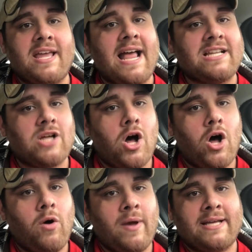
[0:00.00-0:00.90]
And as
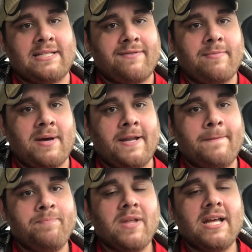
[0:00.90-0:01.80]
always,
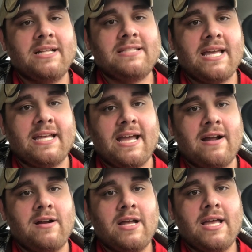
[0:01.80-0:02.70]
everybody, take
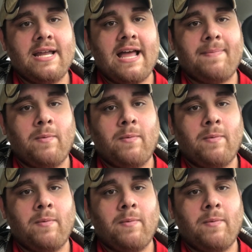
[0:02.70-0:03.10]
care and happy